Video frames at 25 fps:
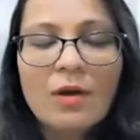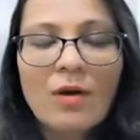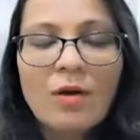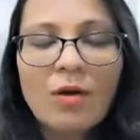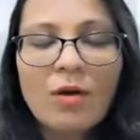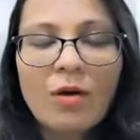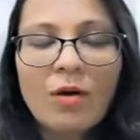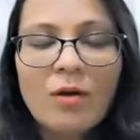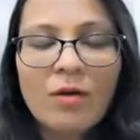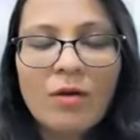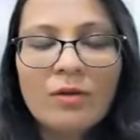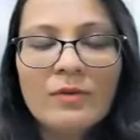
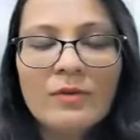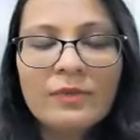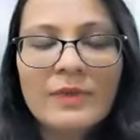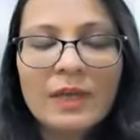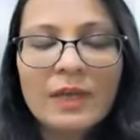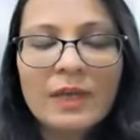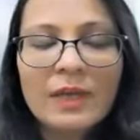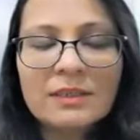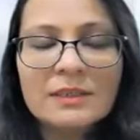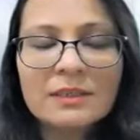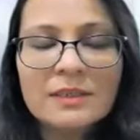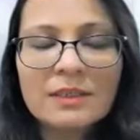All of
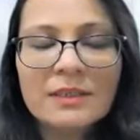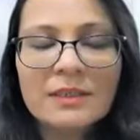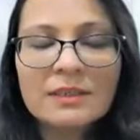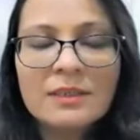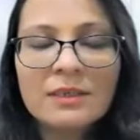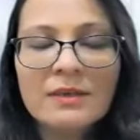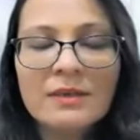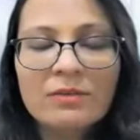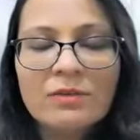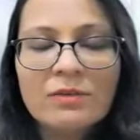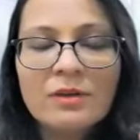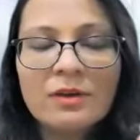that is
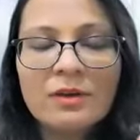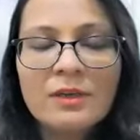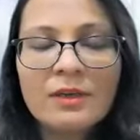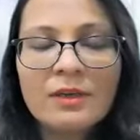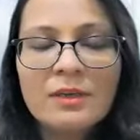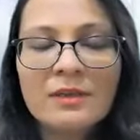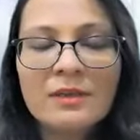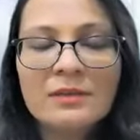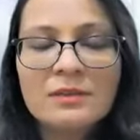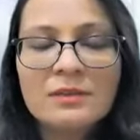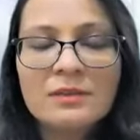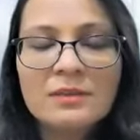getting
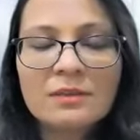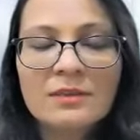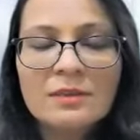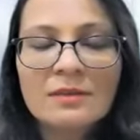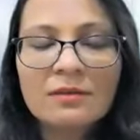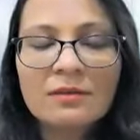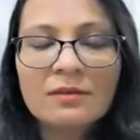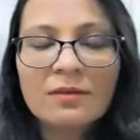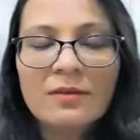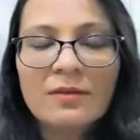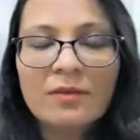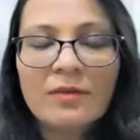
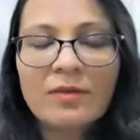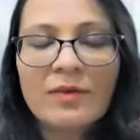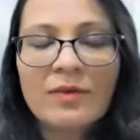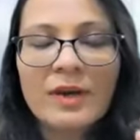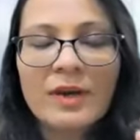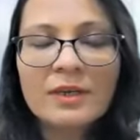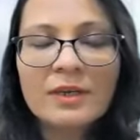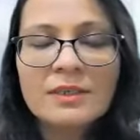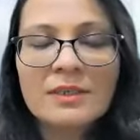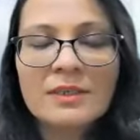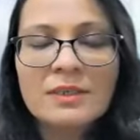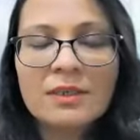released
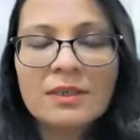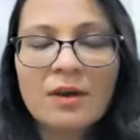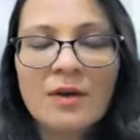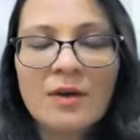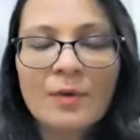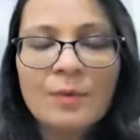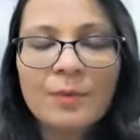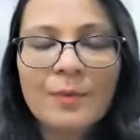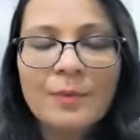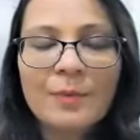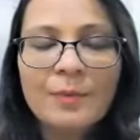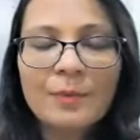right
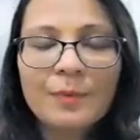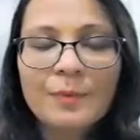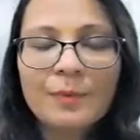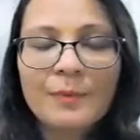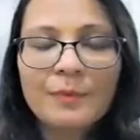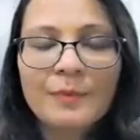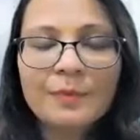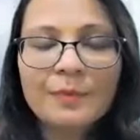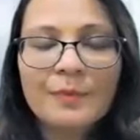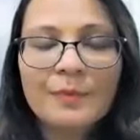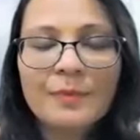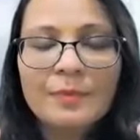now,
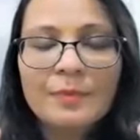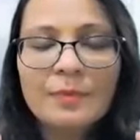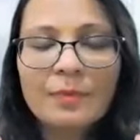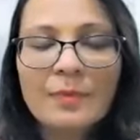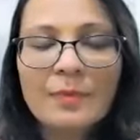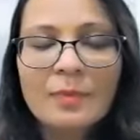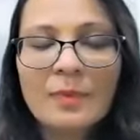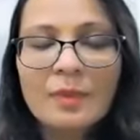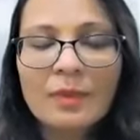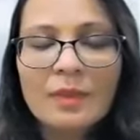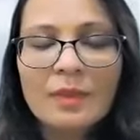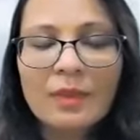
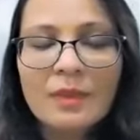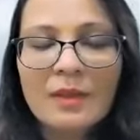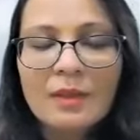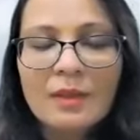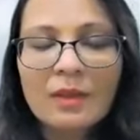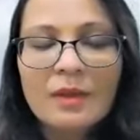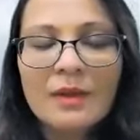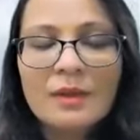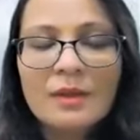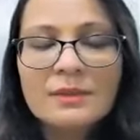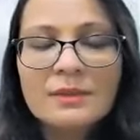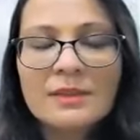
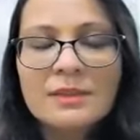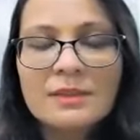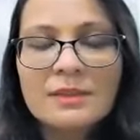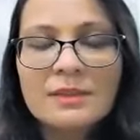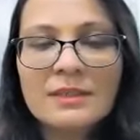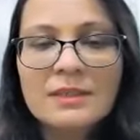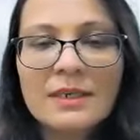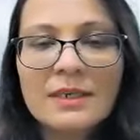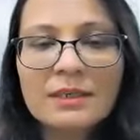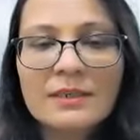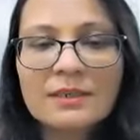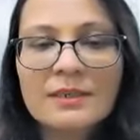
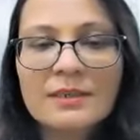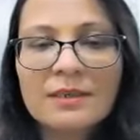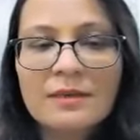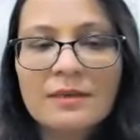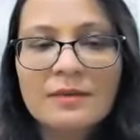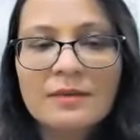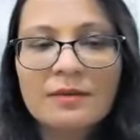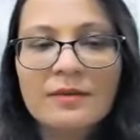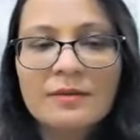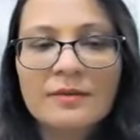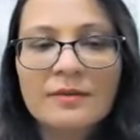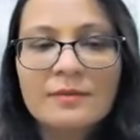
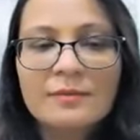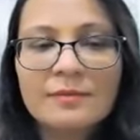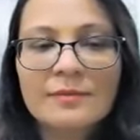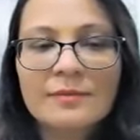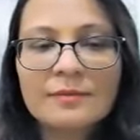instantly.